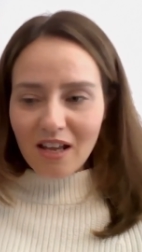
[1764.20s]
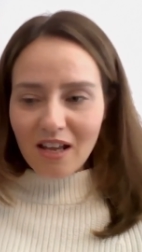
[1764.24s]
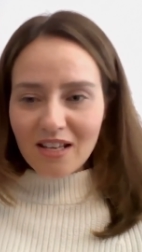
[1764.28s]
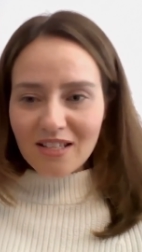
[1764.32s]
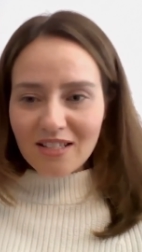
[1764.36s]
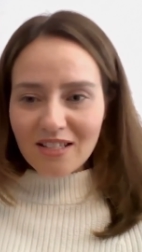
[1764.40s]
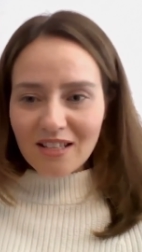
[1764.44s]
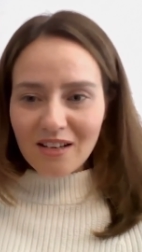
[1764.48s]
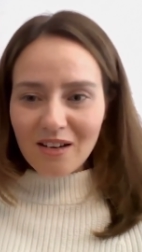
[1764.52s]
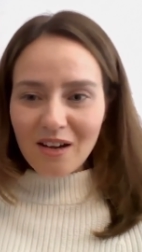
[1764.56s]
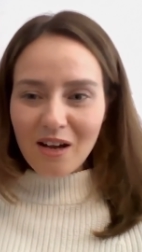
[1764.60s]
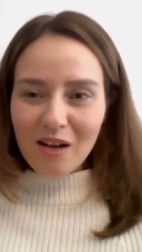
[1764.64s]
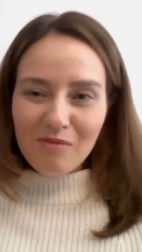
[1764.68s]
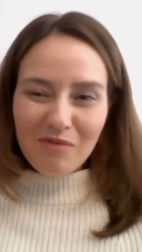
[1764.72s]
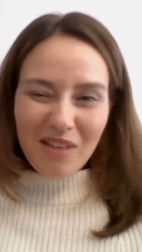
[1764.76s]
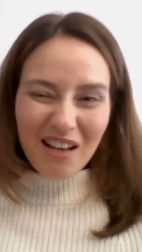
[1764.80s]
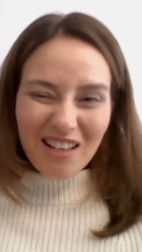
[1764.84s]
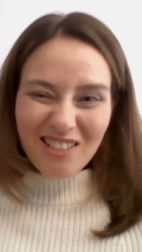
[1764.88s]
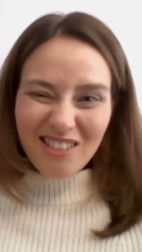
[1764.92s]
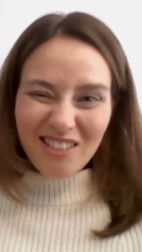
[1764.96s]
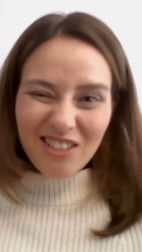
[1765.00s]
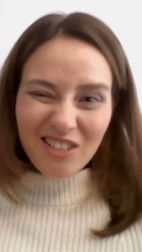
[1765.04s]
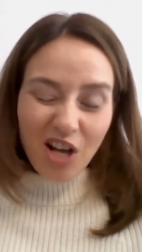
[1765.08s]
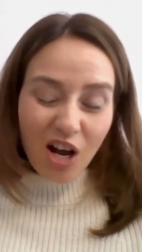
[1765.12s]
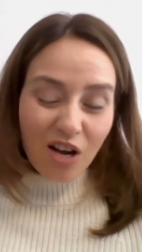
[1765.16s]
And I said, I'm
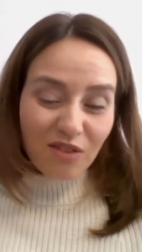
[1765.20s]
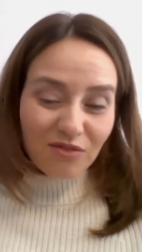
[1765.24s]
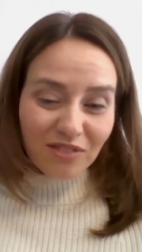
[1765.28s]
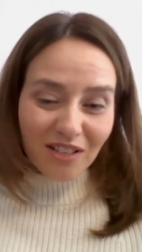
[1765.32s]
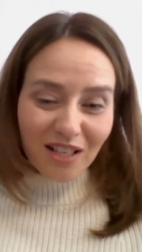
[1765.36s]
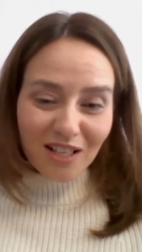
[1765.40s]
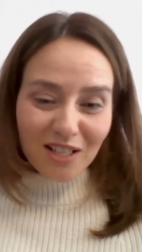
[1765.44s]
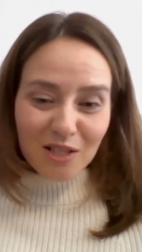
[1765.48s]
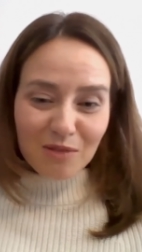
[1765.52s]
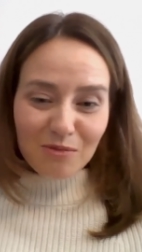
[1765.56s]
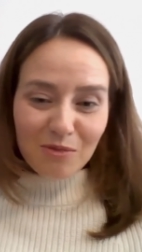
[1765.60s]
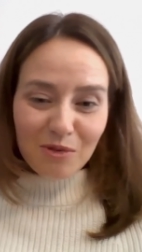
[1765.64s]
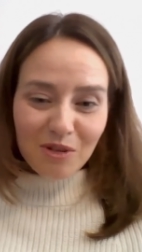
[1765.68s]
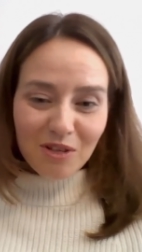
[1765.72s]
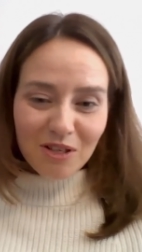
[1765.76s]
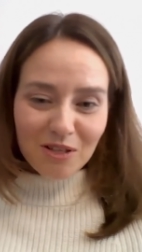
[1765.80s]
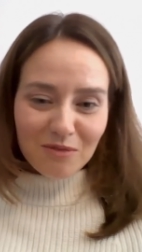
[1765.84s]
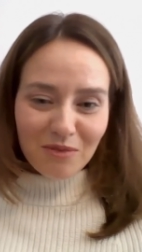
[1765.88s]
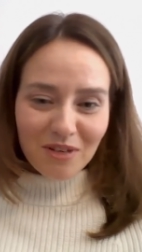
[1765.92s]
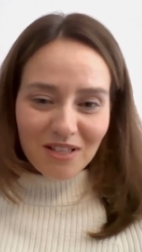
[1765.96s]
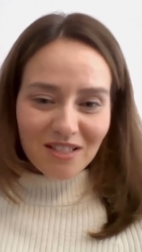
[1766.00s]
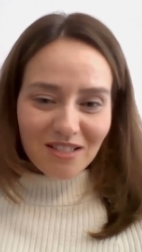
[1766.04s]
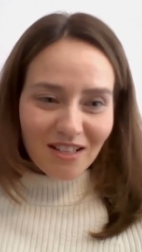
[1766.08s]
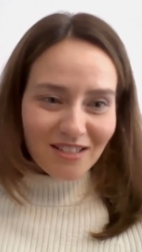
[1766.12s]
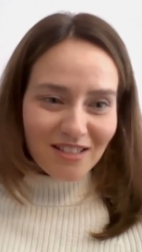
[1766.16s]
actually not flexible because
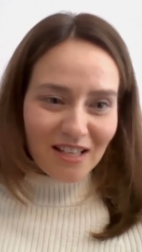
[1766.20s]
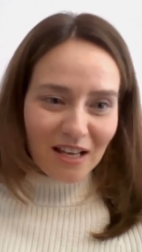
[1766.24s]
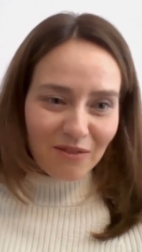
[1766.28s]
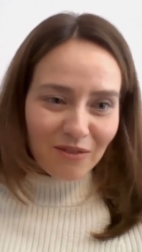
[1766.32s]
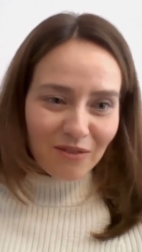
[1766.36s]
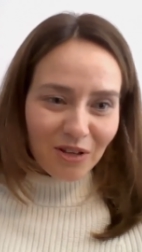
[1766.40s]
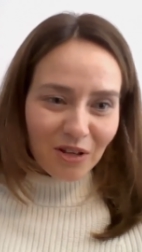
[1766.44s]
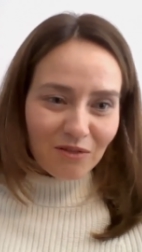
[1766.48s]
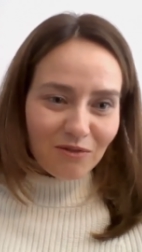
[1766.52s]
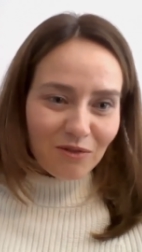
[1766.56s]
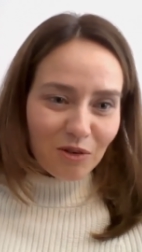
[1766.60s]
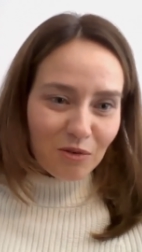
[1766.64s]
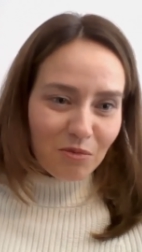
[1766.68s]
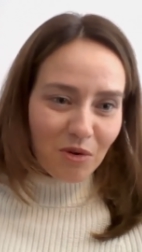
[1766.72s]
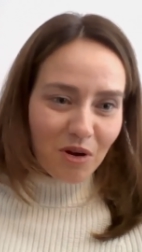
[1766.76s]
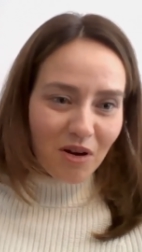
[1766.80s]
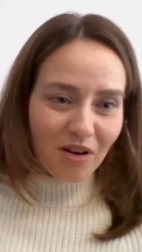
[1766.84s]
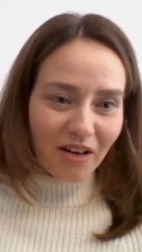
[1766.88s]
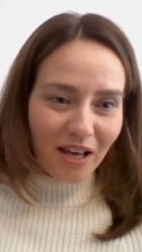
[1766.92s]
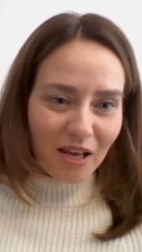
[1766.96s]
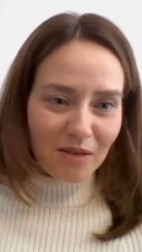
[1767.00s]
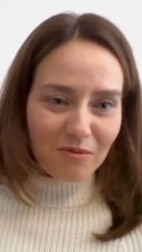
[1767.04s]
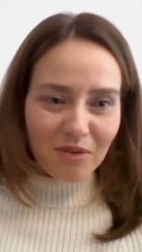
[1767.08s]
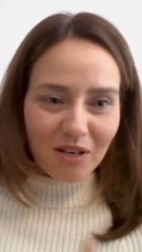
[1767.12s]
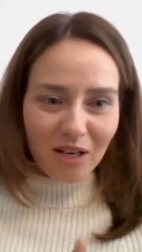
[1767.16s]
my son's having a football
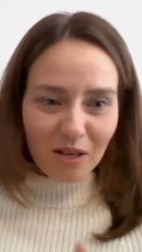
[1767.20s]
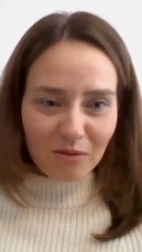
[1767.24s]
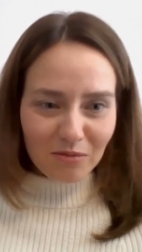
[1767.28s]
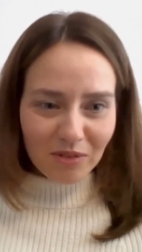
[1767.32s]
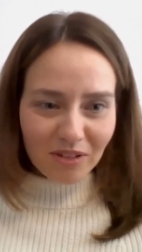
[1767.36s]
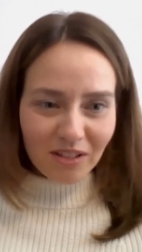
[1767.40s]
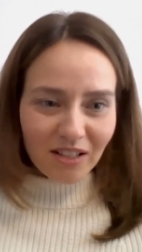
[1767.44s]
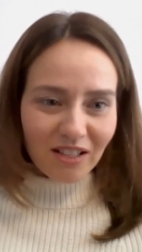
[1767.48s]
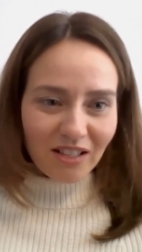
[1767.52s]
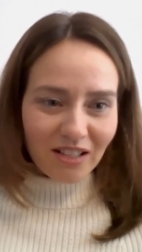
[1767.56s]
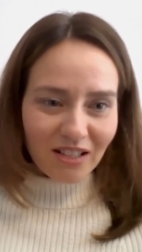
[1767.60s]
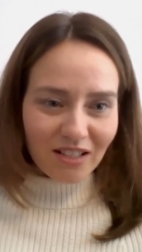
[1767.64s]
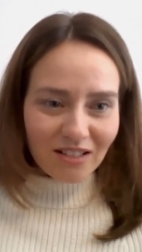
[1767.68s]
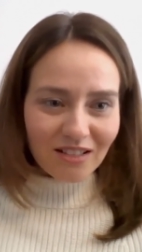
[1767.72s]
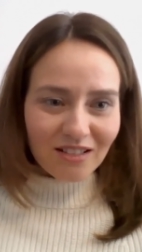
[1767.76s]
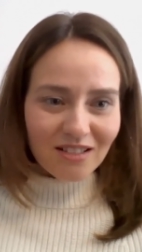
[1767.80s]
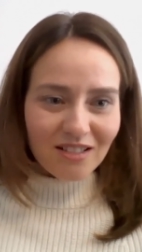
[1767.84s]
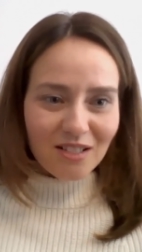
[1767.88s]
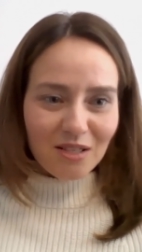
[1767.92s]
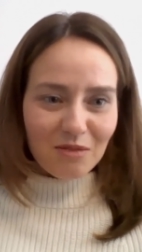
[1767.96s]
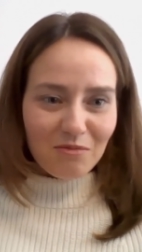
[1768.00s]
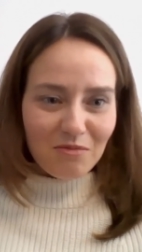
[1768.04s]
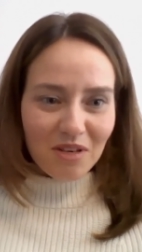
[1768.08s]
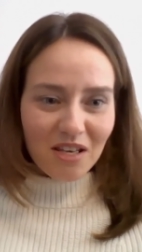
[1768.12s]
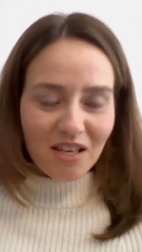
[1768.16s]
game and I'm planning
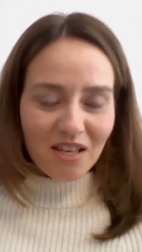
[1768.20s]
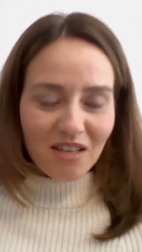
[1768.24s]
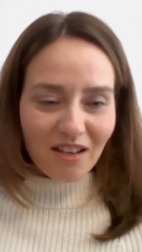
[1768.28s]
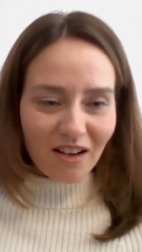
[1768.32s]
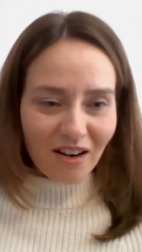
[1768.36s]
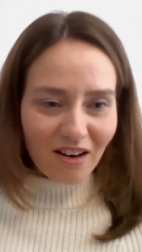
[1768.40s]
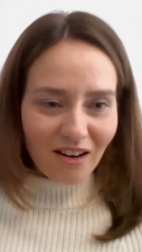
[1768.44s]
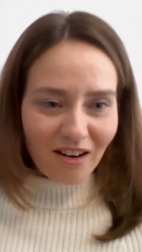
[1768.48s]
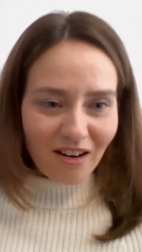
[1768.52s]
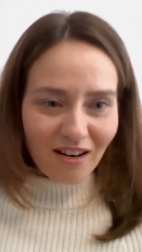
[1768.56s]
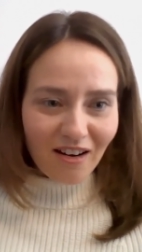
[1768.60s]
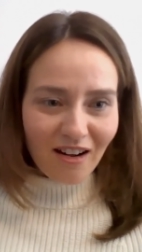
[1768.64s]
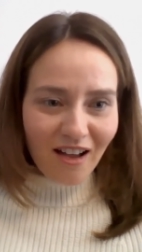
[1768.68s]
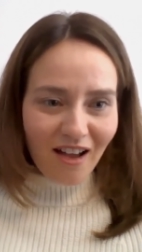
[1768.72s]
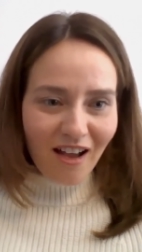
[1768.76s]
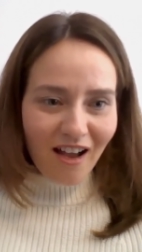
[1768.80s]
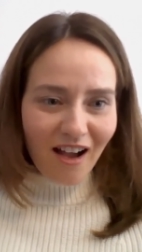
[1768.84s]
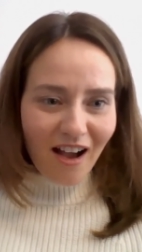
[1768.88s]
to be there.